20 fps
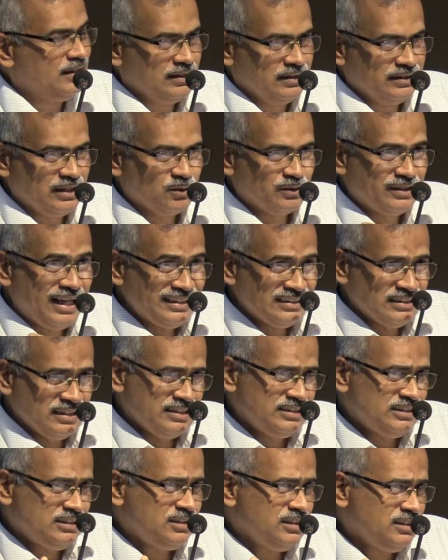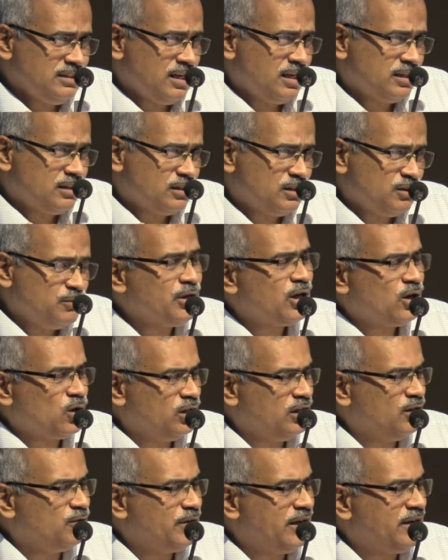Now that's history that we are
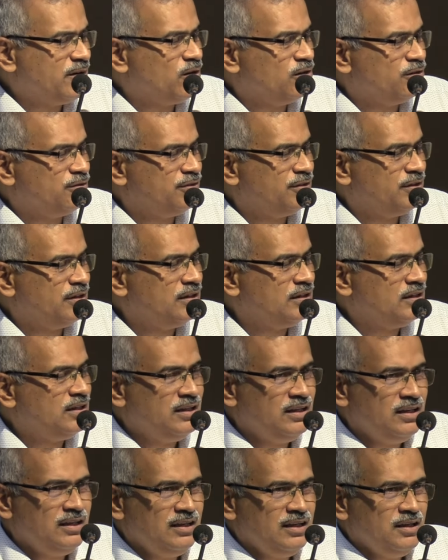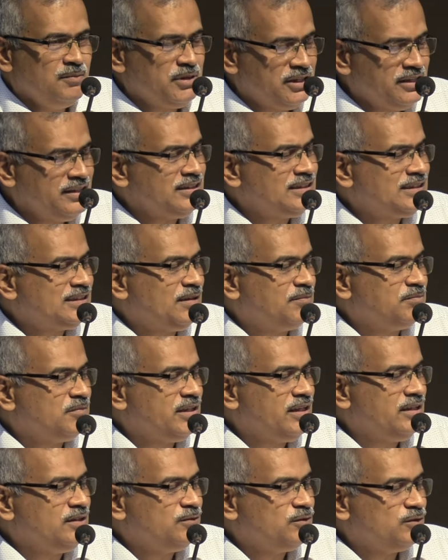all aware of. But here's
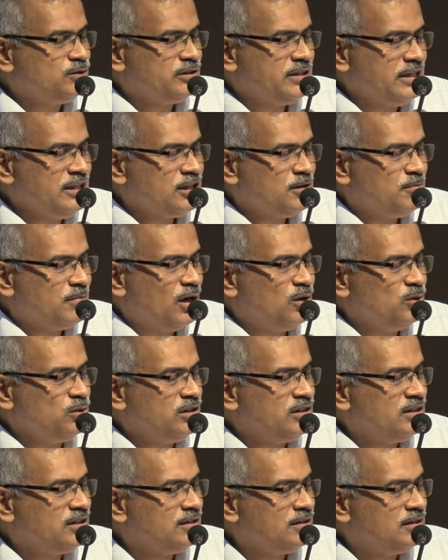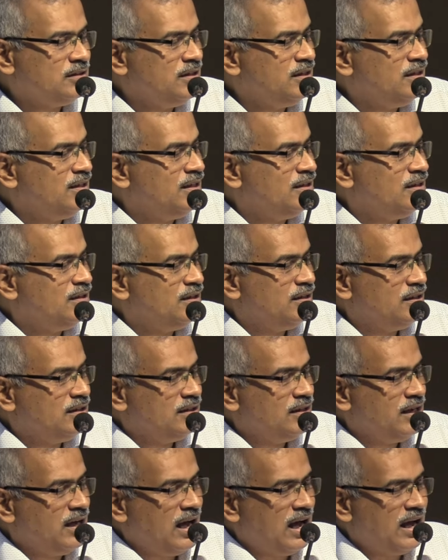something to think about.
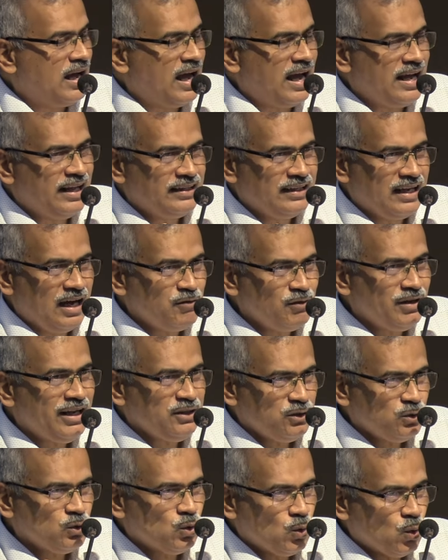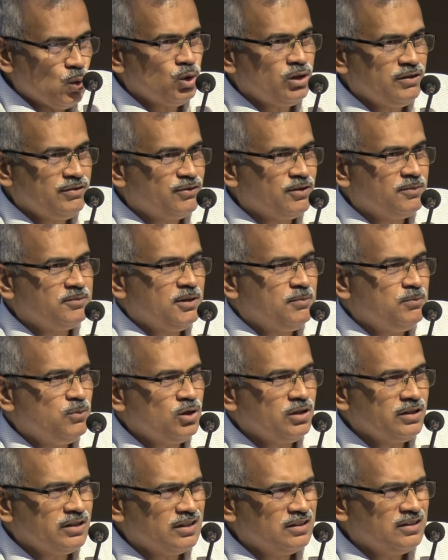And I would like to quote from the
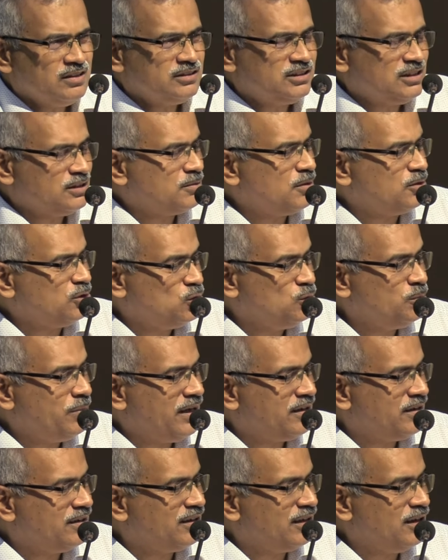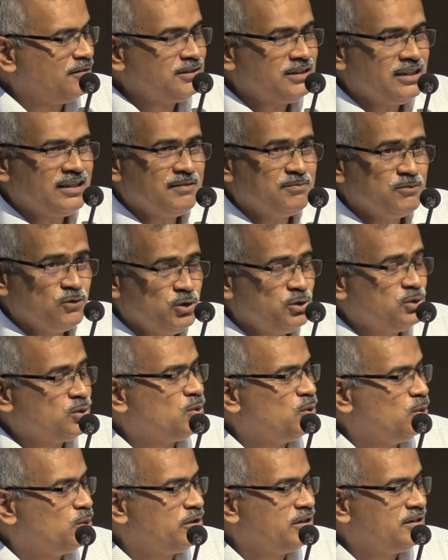book. It's about 2 paragraphs that I'm going to
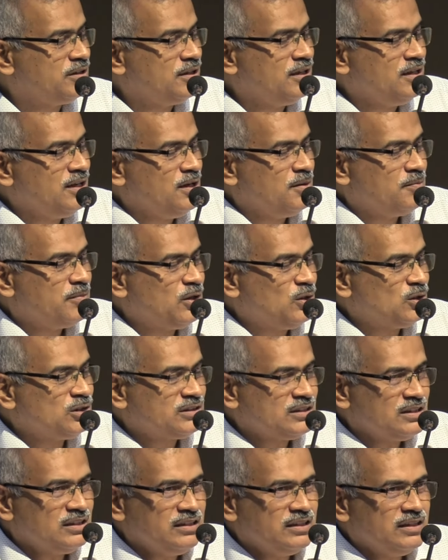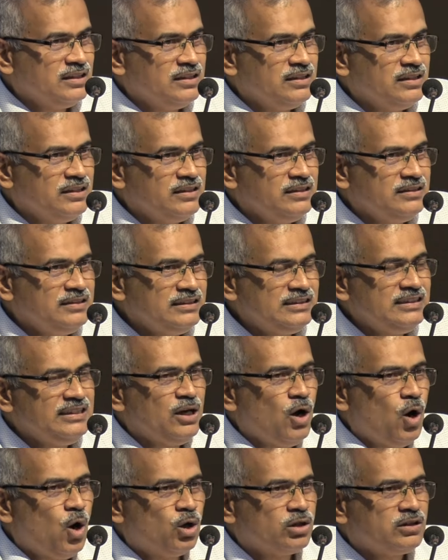quote because it is
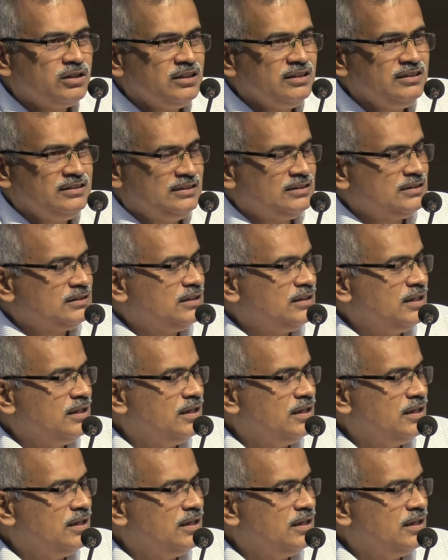the author's